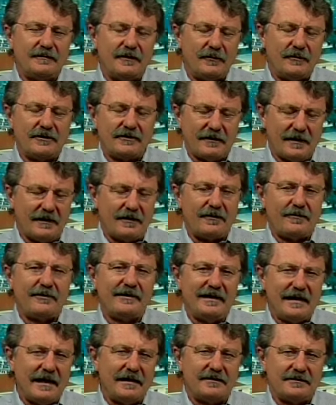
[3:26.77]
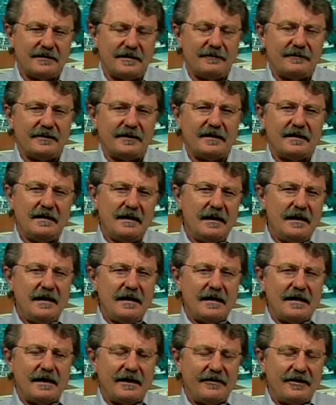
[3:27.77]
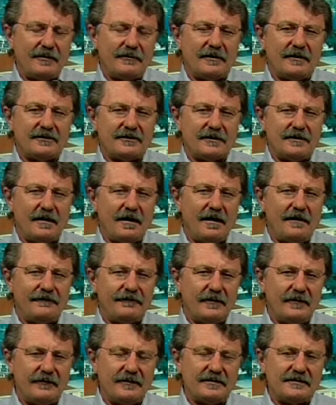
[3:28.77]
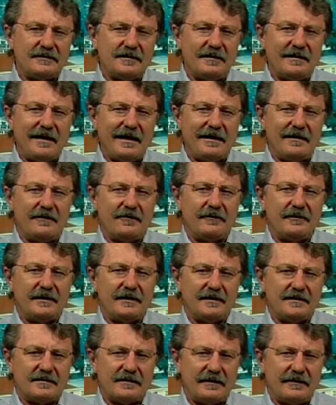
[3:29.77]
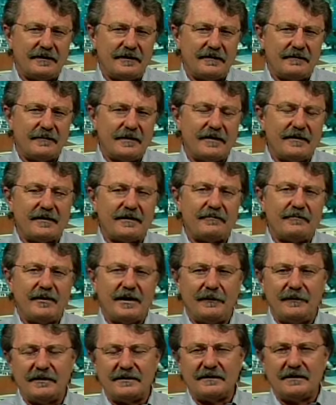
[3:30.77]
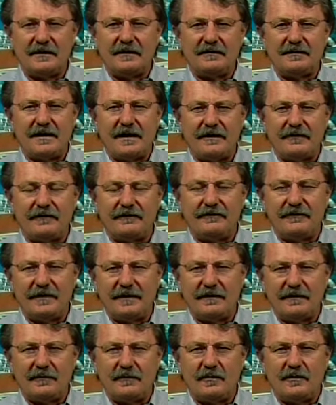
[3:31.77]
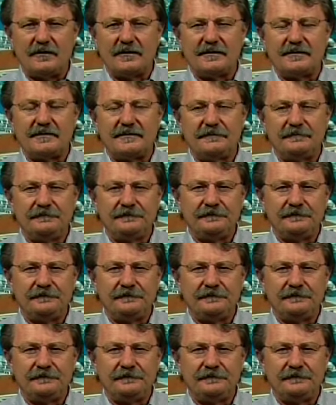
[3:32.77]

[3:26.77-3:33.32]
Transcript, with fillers: But we're trying to create something. And I think we're also going to offload this to NATO because I think American public's a little tired of fighting wars.